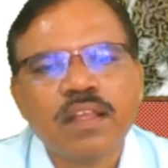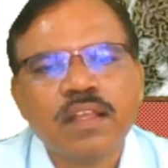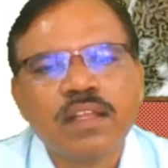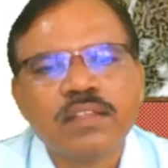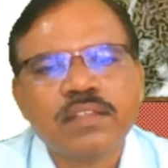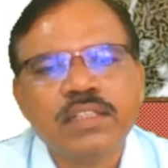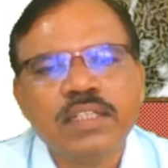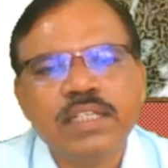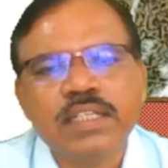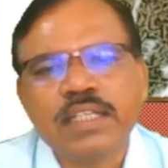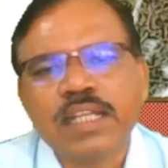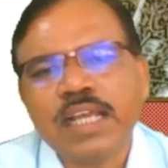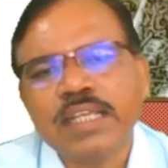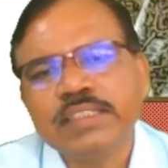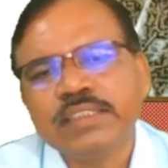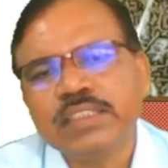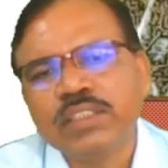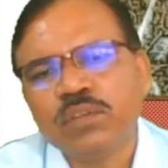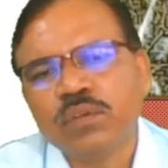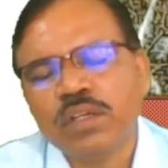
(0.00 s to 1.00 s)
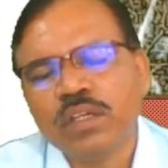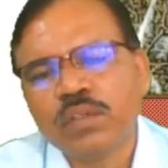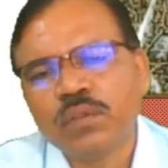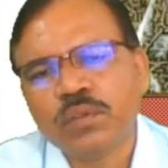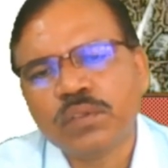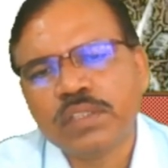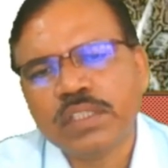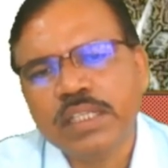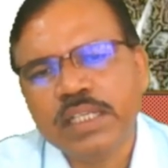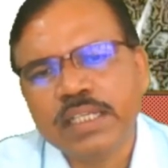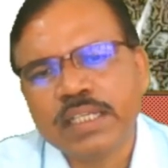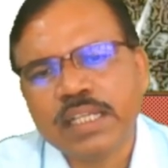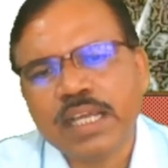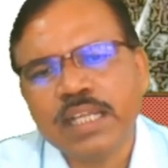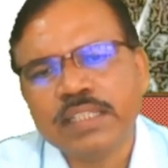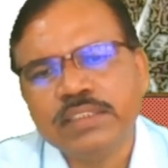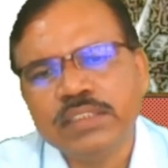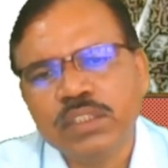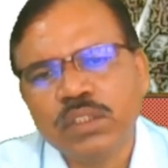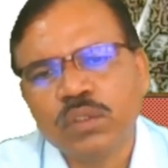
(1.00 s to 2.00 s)
theta is equal to
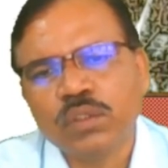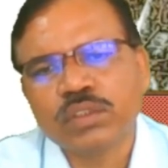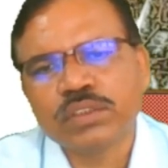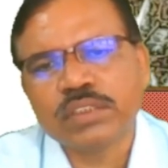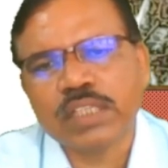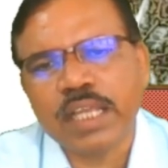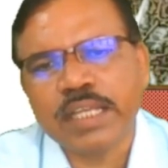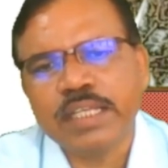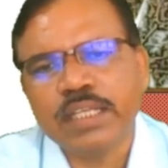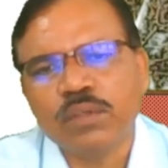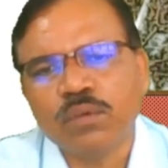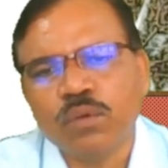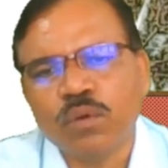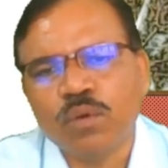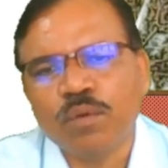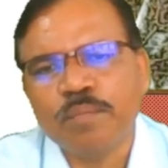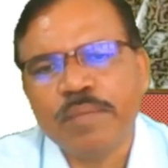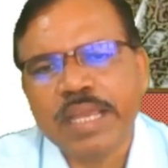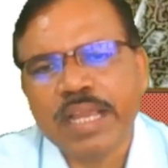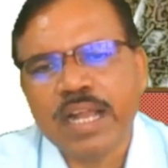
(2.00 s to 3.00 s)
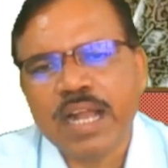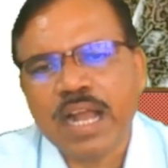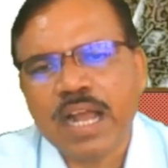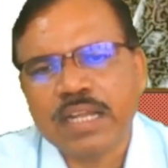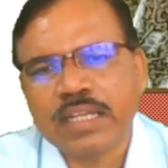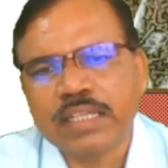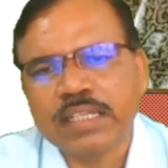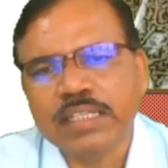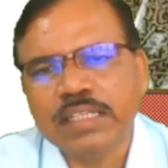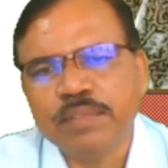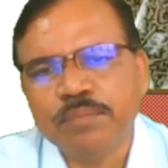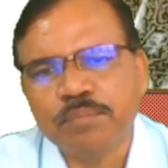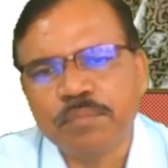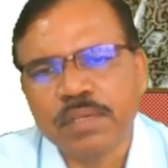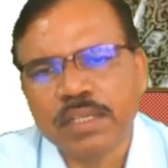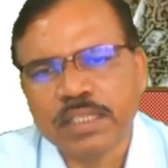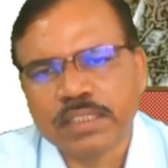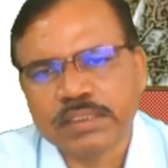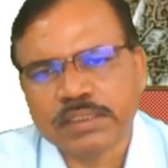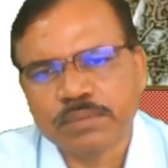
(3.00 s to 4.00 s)
theta 0 sine omega t
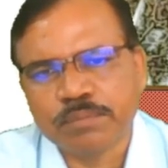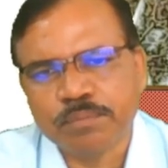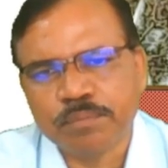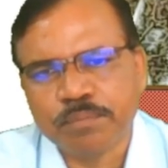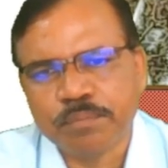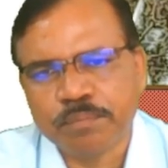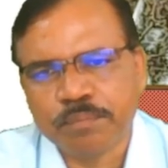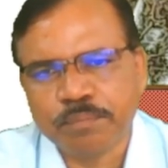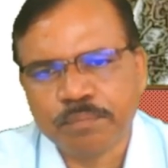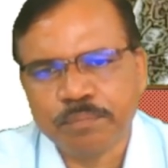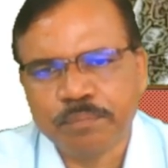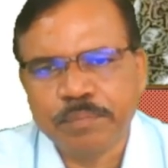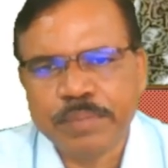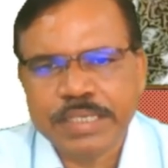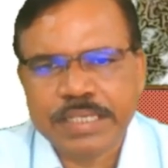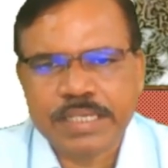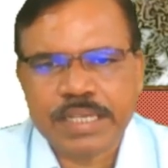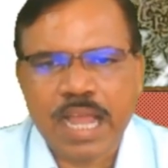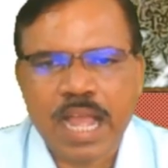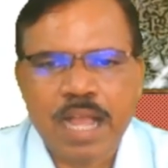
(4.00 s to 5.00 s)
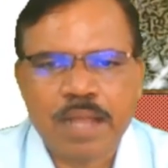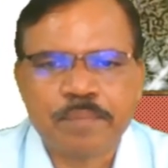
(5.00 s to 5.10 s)
plus beta.